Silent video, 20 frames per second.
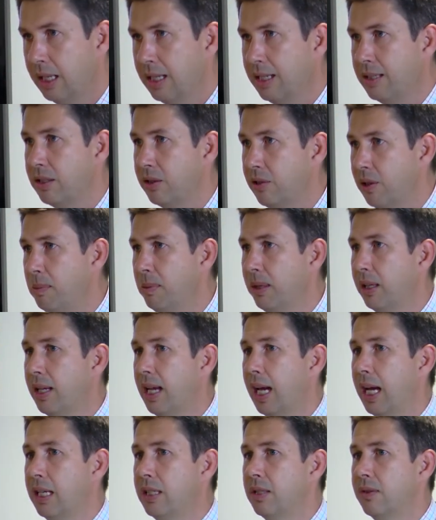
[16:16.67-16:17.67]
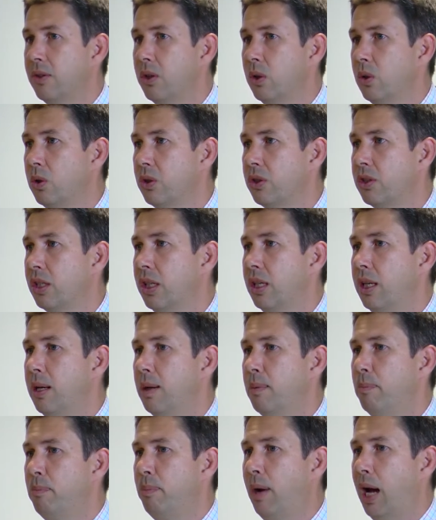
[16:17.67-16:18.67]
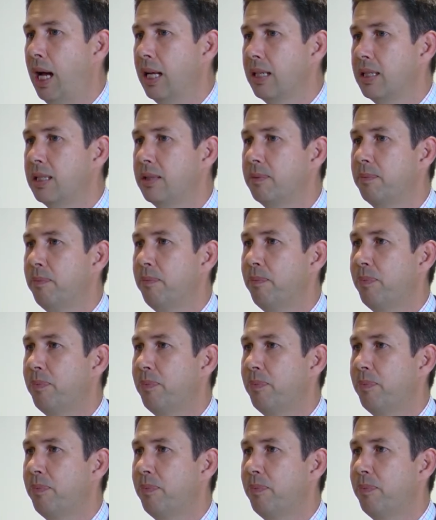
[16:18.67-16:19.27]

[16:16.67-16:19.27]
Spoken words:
It's a criminal case, of course, but